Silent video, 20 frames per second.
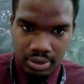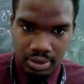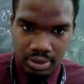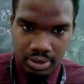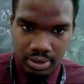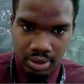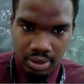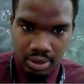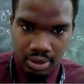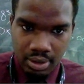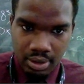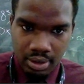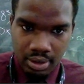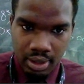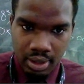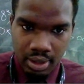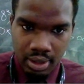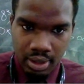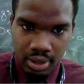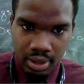Okay?
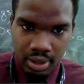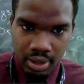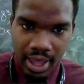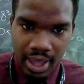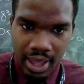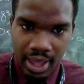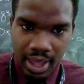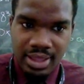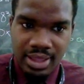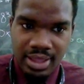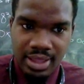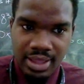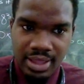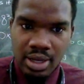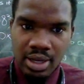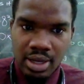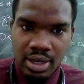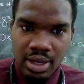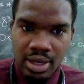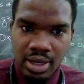And then
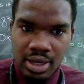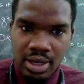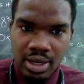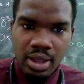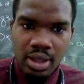now,